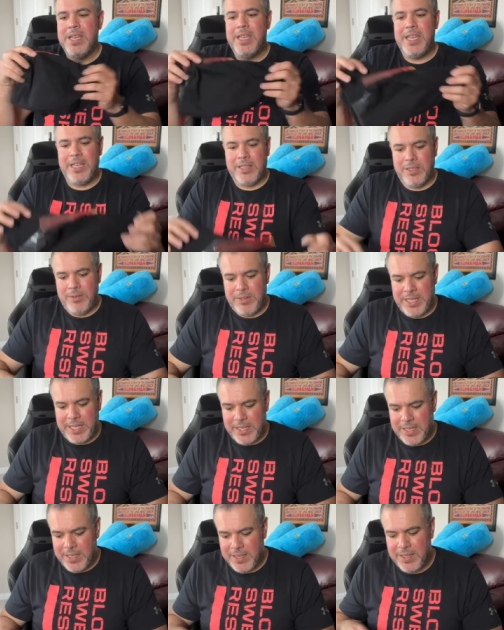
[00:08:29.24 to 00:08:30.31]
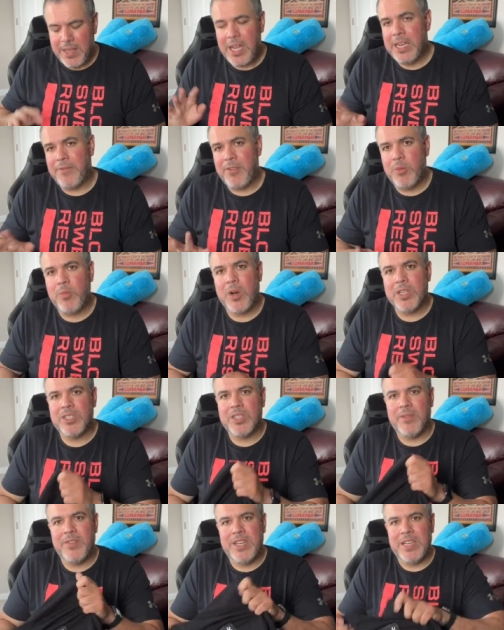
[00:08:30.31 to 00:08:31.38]
including, and if you
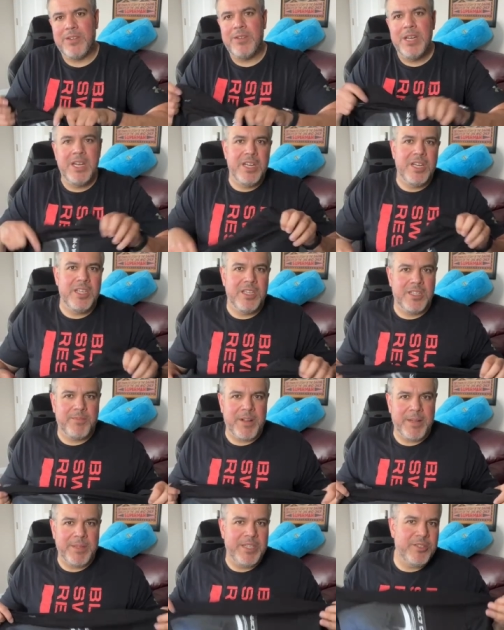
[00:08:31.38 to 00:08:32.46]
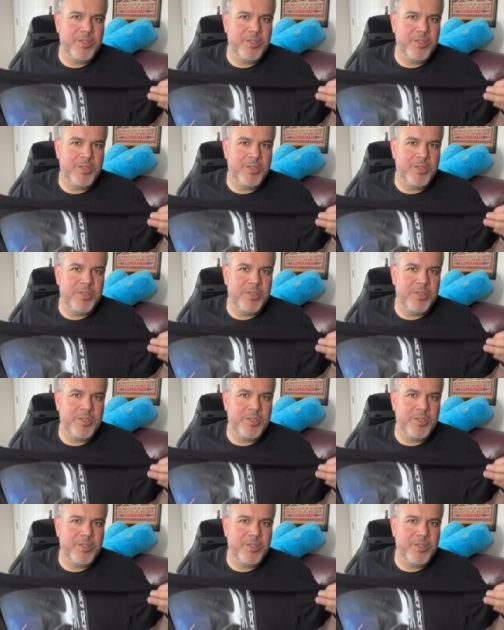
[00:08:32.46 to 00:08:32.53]
watched the video, it's probably no